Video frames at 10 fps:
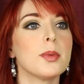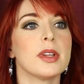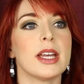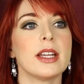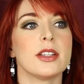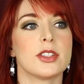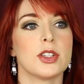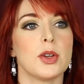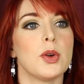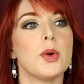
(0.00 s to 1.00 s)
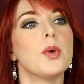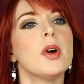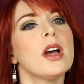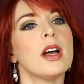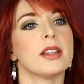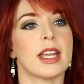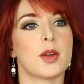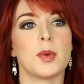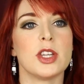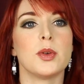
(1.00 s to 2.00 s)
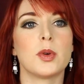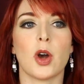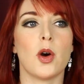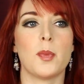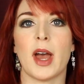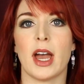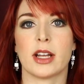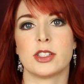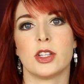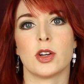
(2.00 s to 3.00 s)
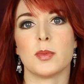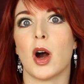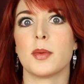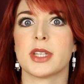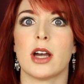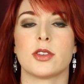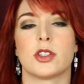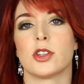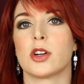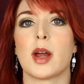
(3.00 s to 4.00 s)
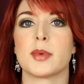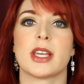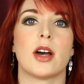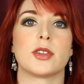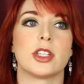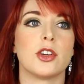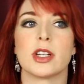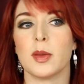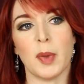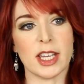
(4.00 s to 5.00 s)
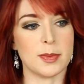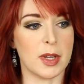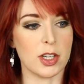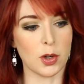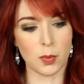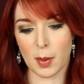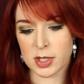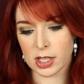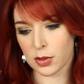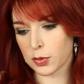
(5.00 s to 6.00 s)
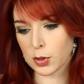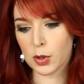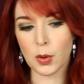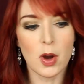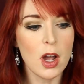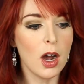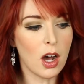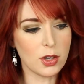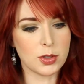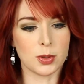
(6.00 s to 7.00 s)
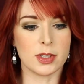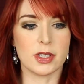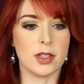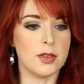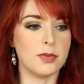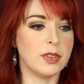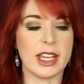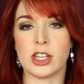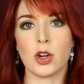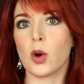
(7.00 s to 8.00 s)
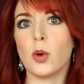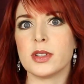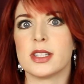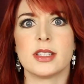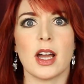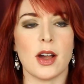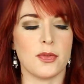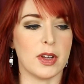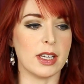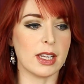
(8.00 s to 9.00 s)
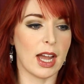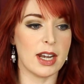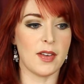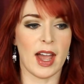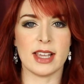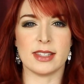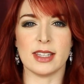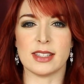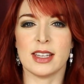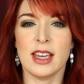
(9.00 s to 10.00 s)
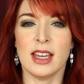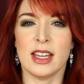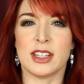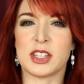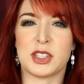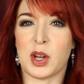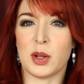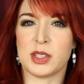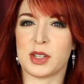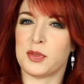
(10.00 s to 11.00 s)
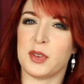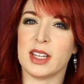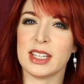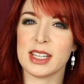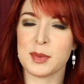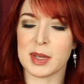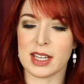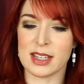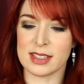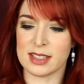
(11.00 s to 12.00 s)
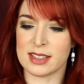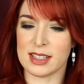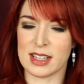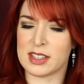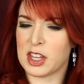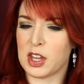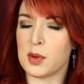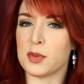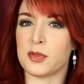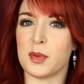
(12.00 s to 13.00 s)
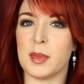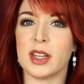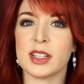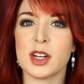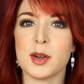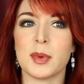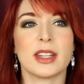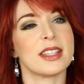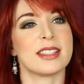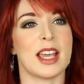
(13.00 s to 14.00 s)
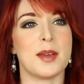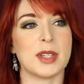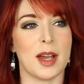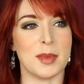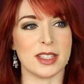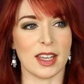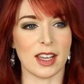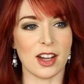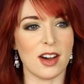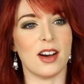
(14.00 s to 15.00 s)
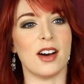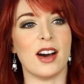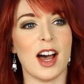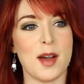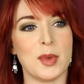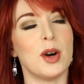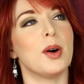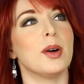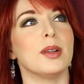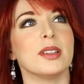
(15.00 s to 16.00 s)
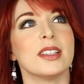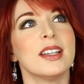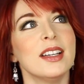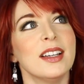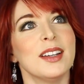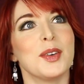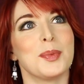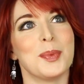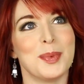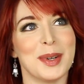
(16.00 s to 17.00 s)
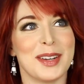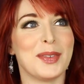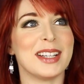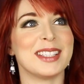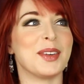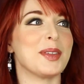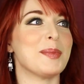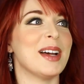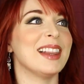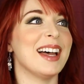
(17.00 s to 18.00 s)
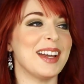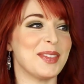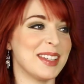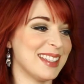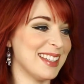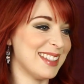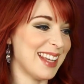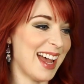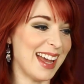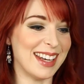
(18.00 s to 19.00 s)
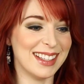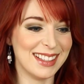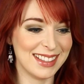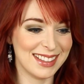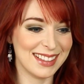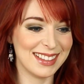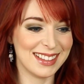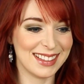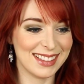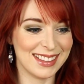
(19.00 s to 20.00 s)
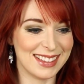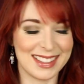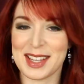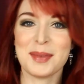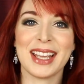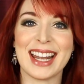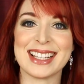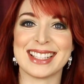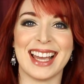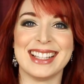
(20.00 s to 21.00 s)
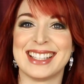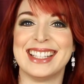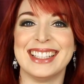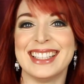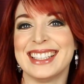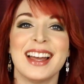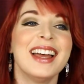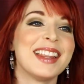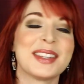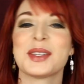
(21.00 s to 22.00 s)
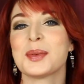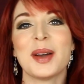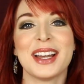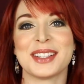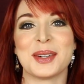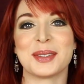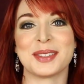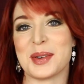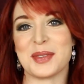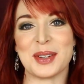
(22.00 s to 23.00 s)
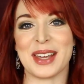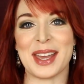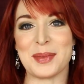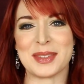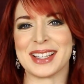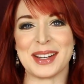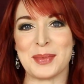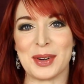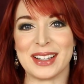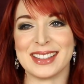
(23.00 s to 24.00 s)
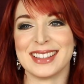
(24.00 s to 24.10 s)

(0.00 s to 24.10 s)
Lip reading: of relate it to like when you go back to your mom's house or your grandma's house and you're in the basement and you're rummaging through all sorts of like your old stuff, and it kind of has this nostalgic feeling because it's cute and familiar, but at the same time it's like, oh, I'm old. What have I done with my life? This is sad. Does that make any sense? This is why I don't review games anymore.